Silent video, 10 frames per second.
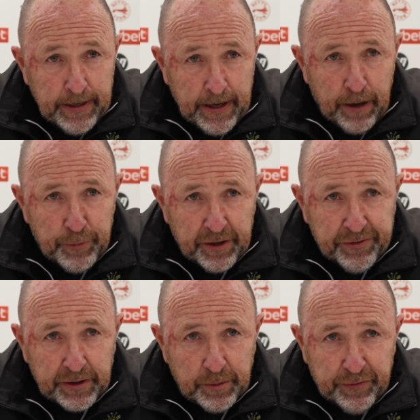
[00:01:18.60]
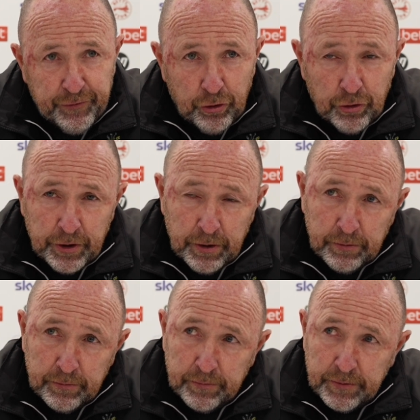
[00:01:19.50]
Yeah, I mean, I think that before the
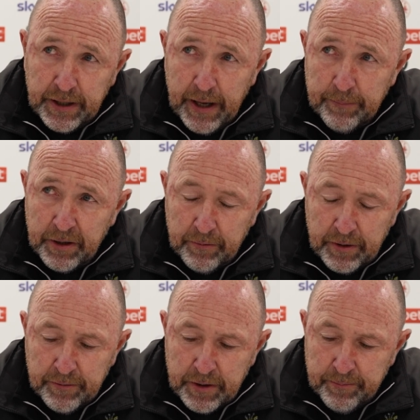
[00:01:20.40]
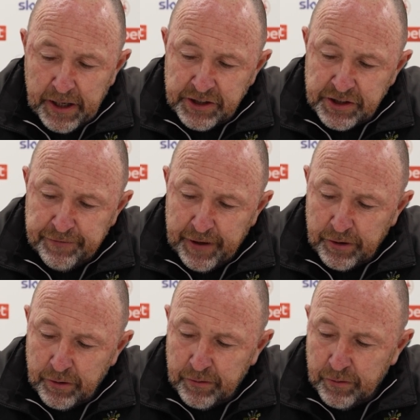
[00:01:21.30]
game, the manager
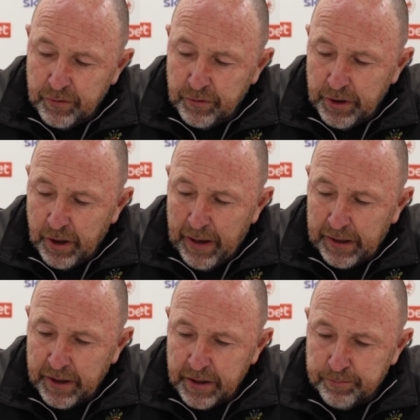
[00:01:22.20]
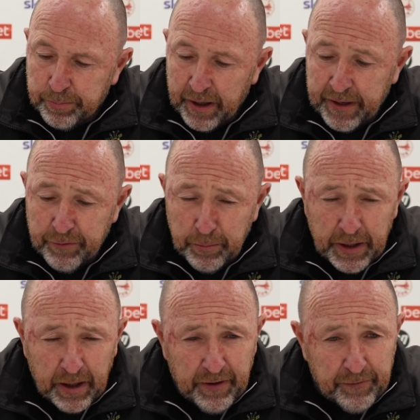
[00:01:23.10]
felt that, you know, Elliot had played every
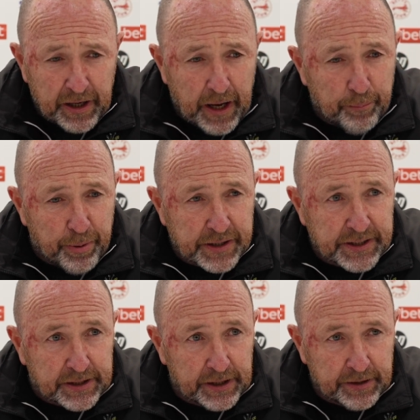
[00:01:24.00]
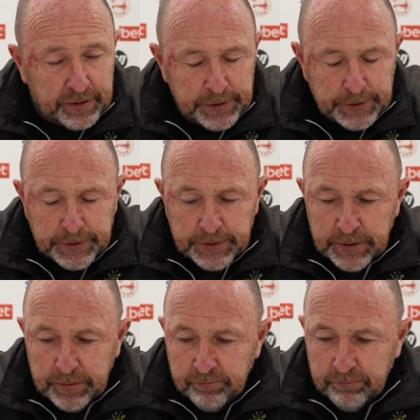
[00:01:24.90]
minute of every game practically and
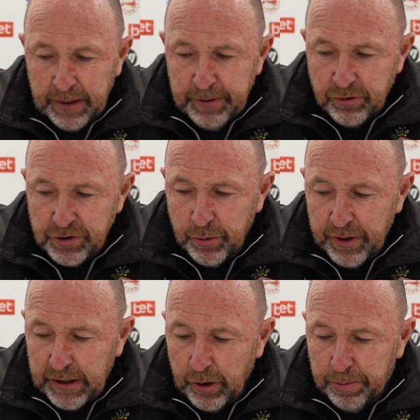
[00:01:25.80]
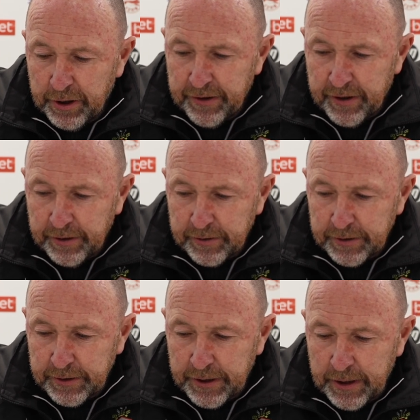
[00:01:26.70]
maybe could do with a little breather.
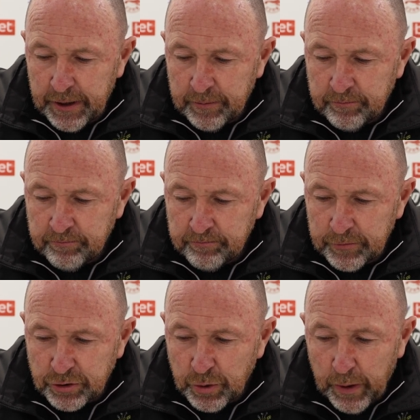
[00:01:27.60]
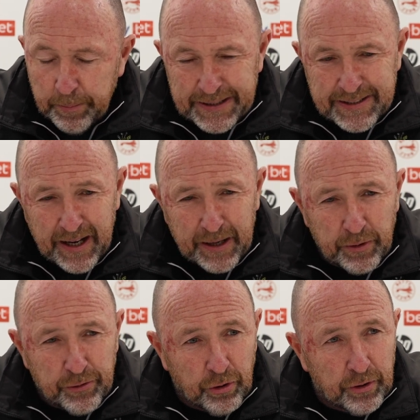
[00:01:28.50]
Looked a wee bit
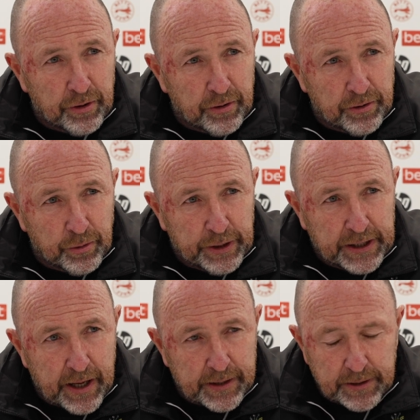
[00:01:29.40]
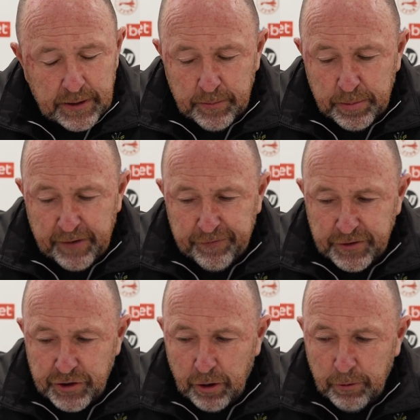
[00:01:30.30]
tired, we thought, at the weekend at
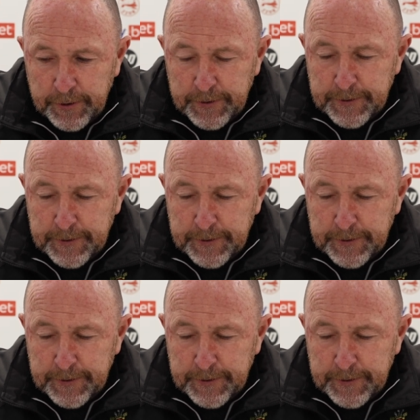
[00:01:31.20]
Bradford, so